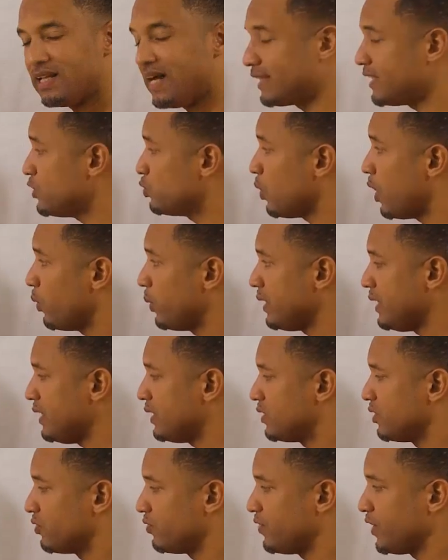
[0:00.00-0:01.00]
That is what we
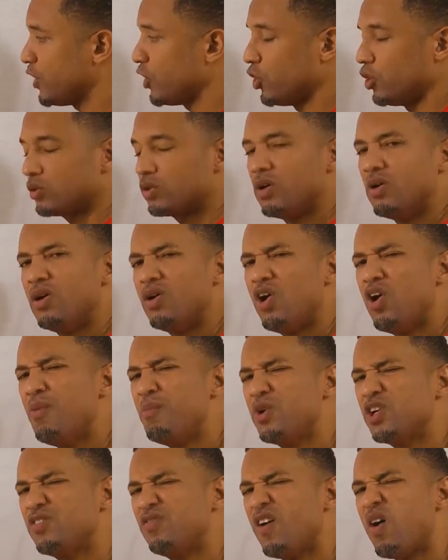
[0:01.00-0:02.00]
need to figure out. How
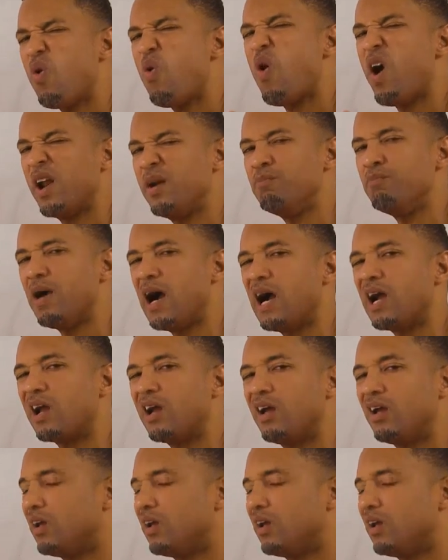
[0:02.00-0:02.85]
much for 1 bag?